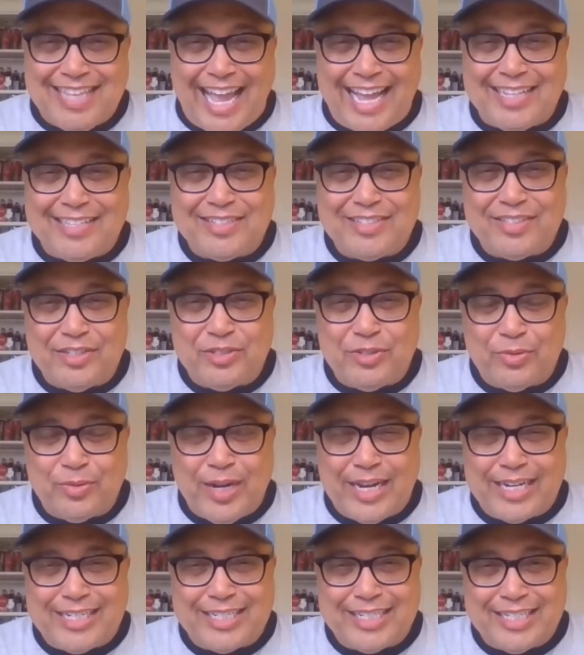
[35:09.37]
that's the
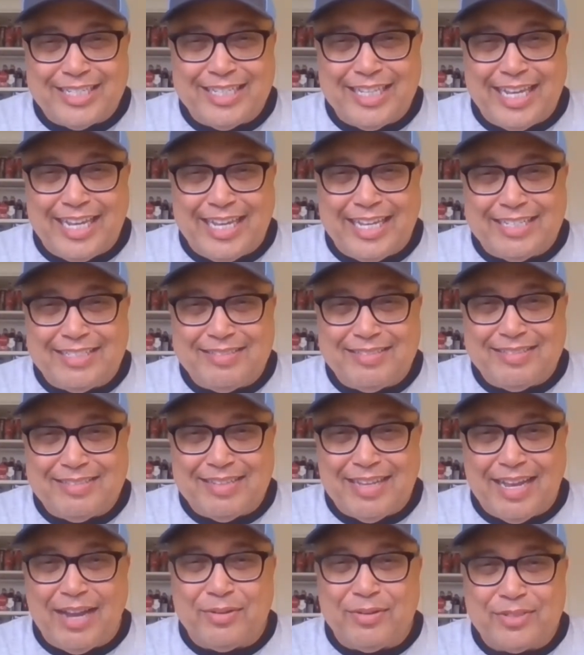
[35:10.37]
direction that
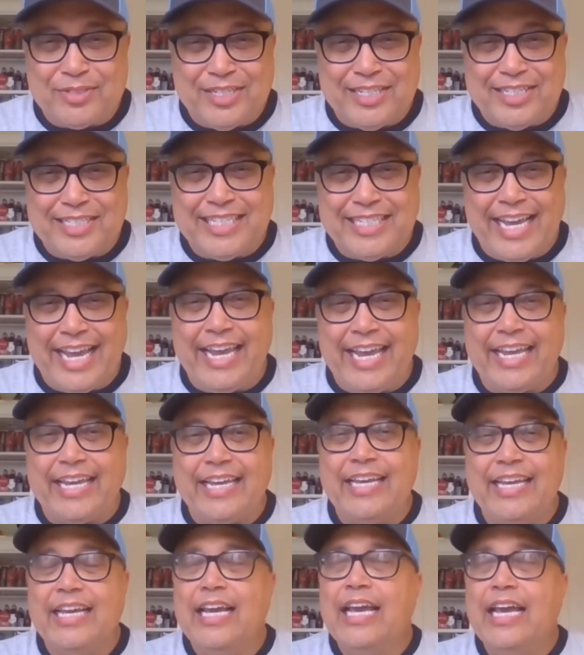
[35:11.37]
I was going to take.